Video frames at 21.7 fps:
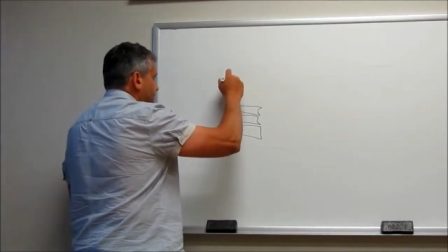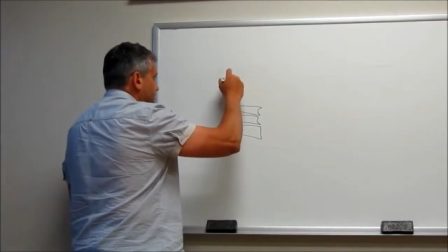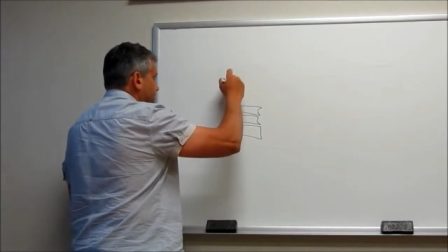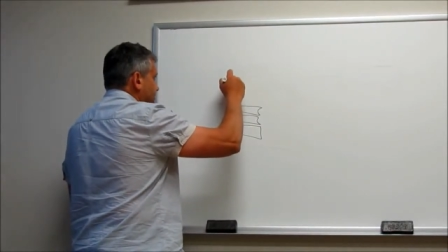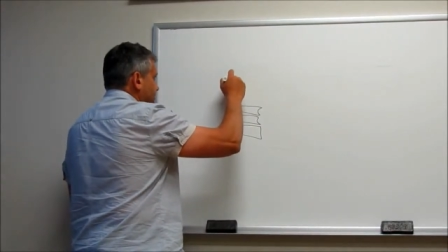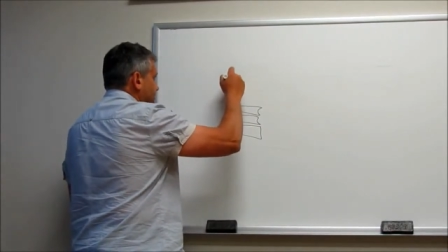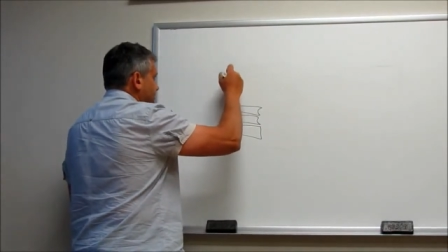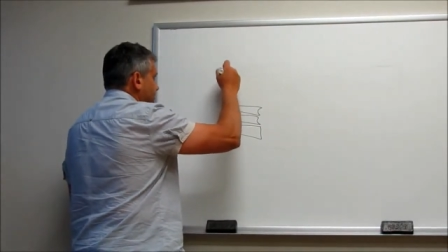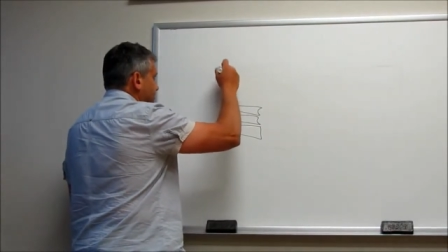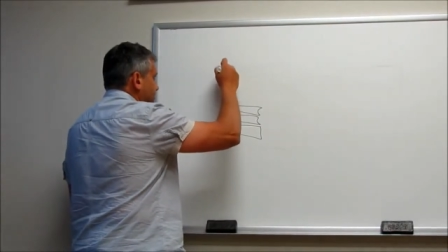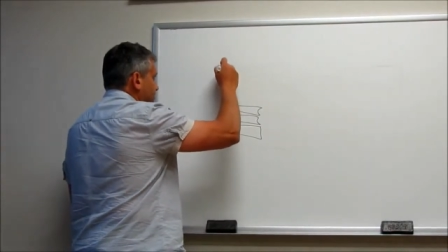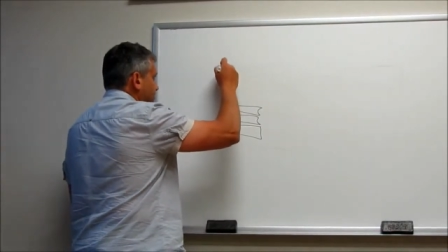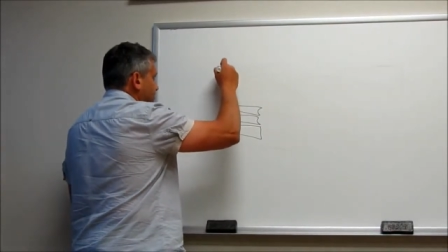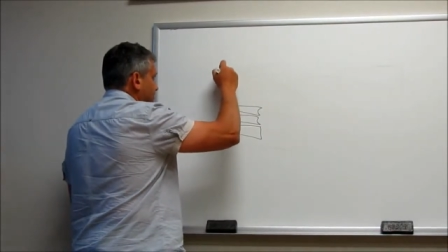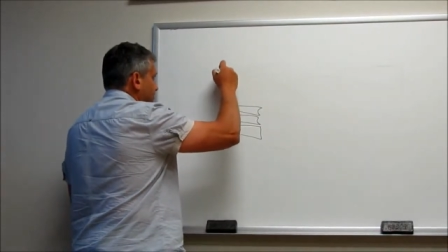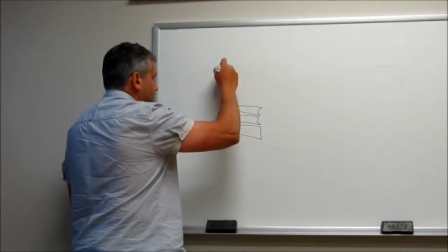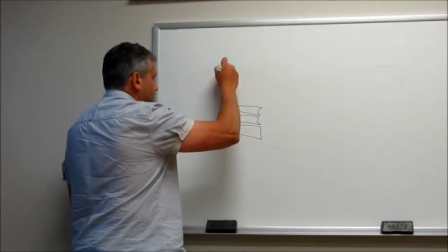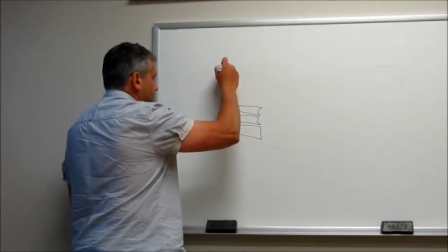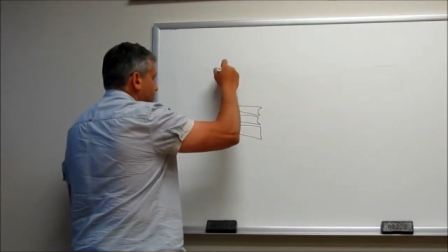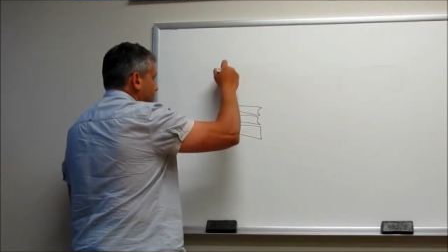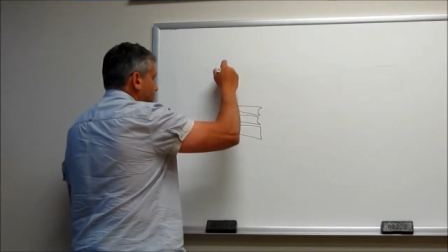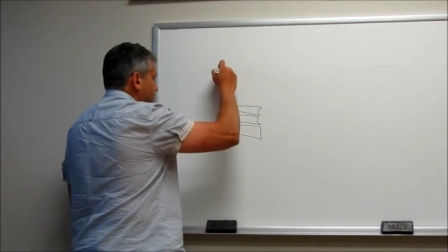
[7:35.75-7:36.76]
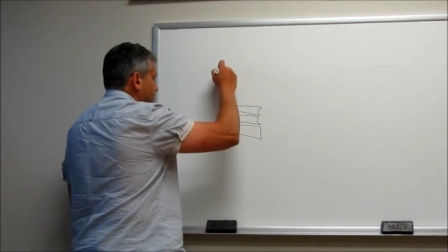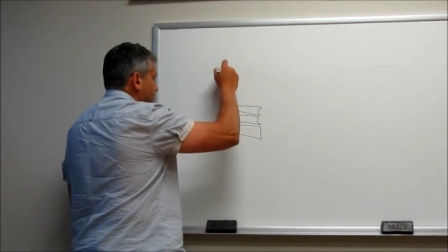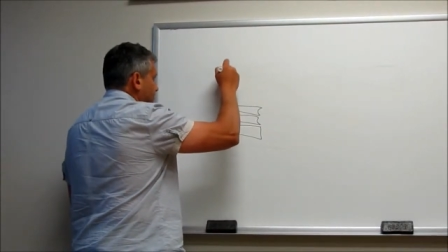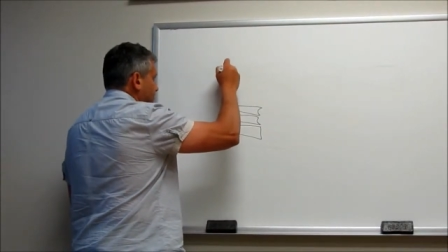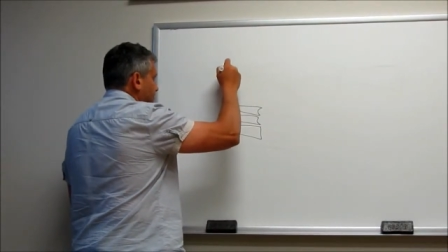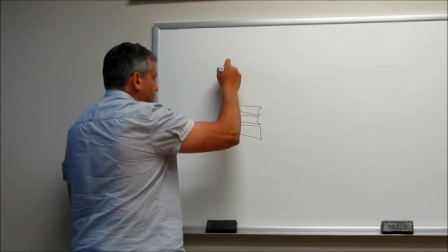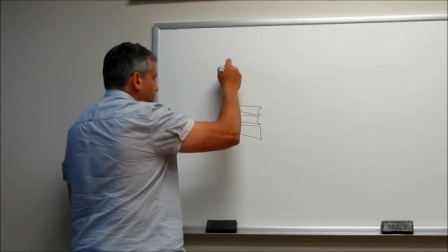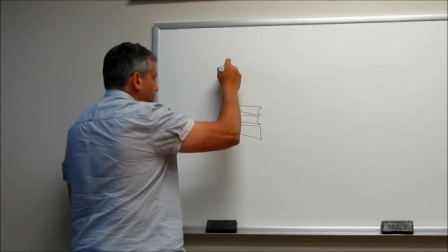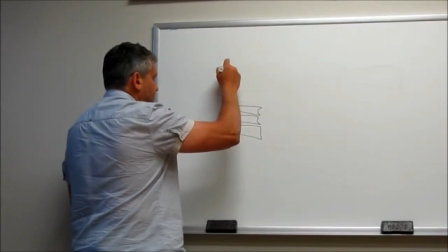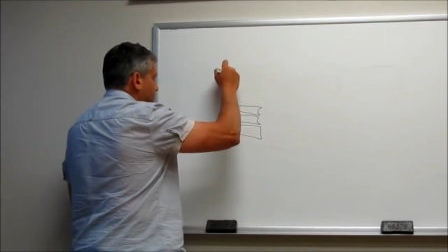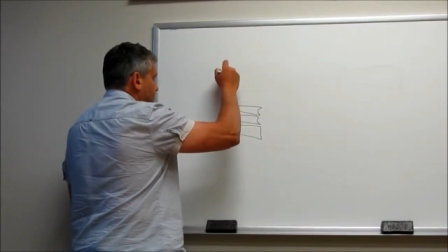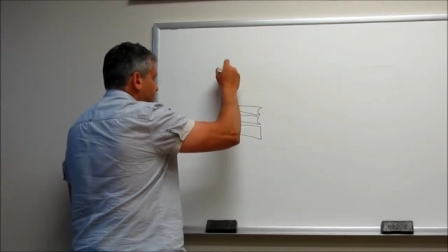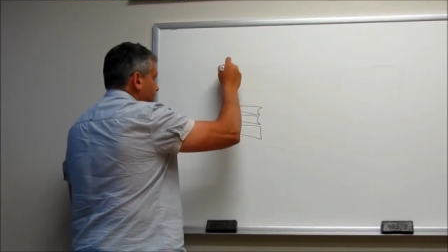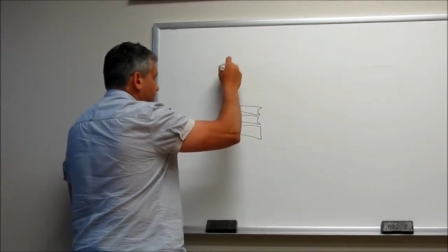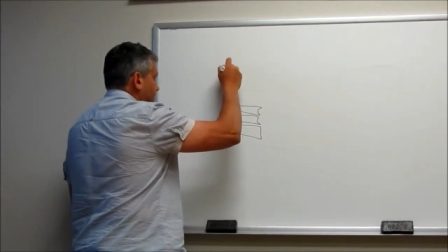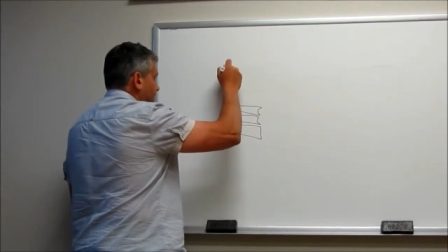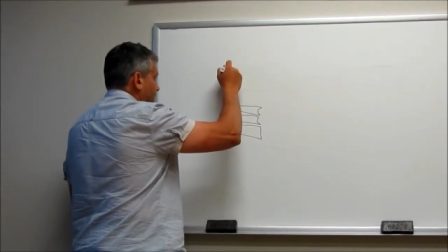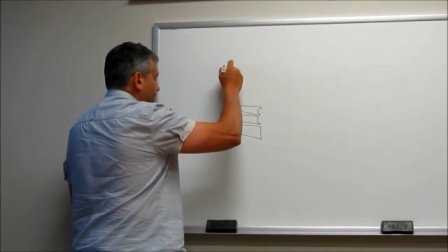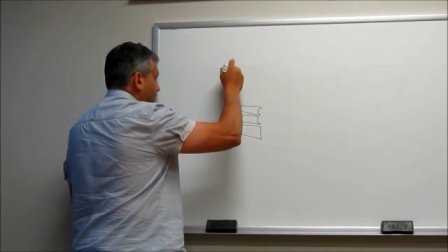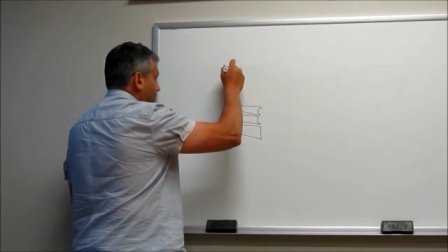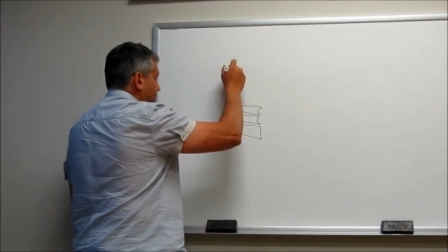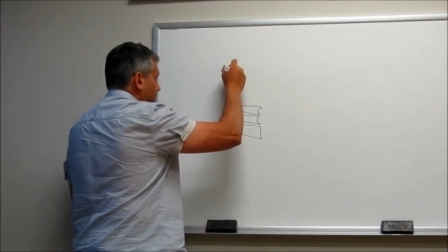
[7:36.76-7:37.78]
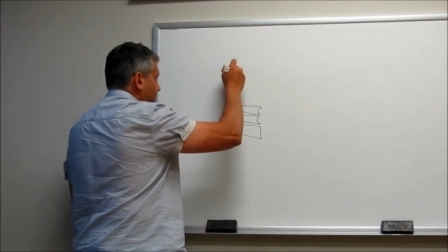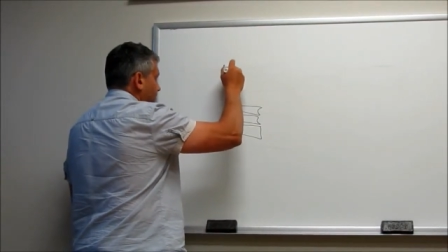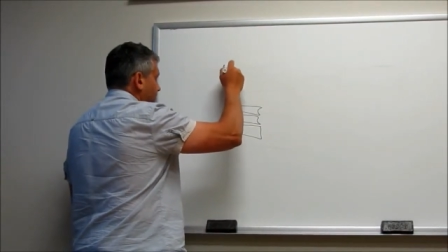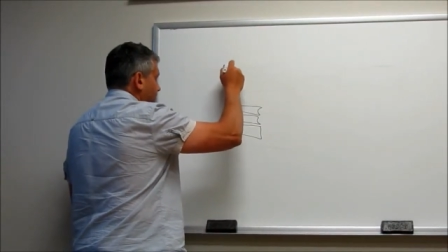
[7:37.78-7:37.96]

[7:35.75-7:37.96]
is add.